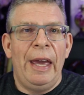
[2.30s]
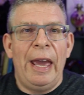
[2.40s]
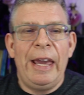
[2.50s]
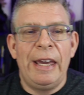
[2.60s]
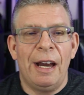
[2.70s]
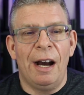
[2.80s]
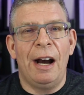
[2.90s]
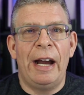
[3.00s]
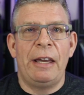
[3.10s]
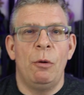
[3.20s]
Hey,
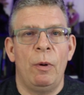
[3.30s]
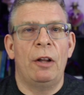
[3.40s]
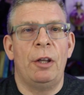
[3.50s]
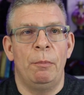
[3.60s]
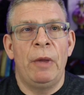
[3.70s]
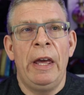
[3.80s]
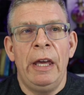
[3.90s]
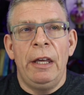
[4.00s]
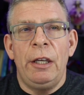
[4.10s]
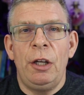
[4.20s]
hi, welcome.
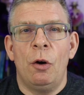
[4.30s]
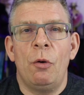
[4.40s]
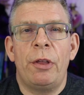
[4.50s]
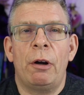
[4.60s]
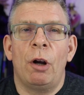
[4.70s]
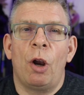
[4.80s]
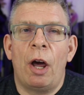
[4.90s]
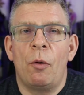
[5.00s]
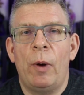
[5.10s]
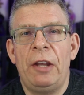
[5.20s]
You know, there are a
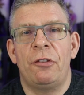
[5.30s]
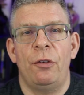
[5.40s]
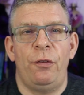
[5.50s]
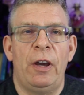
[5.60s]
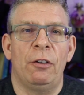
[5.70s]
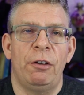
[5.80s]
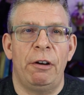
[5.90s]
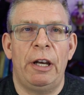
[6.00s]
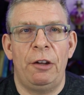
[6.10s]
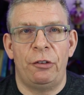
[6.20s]
lot of ways to fail
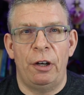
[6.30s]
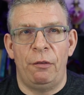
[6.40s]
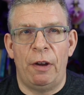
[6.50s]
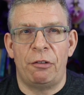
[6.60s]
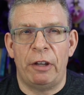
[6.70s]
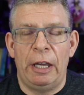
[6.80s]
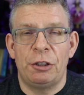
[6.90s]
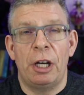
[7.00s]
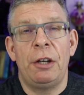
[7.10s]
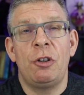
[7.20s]
during an incident
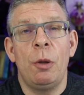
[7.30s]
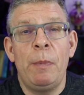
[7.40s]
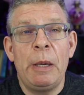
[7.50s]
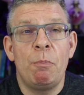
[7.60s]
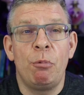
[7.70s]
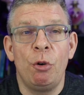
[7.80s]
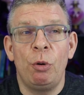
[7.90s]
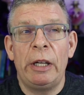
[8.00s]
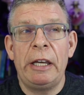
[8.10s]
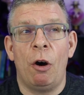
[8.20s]
investigation. To be
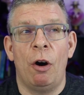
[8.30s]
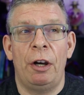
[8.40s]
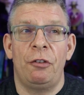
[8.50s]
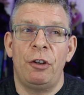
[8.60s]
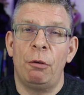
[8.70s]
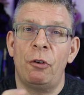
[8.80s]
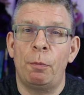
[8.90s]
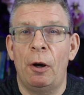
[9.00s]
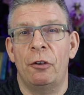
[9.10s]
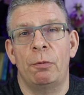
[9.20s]
brutally honest, you're
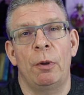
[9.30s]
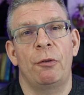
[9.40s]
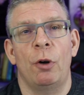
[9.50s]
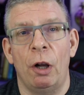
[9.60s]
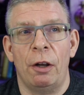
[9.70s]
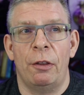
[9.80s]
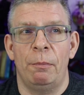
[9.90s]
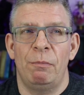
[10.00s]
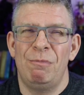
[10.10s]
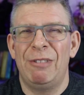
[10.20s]
responsible for all of them.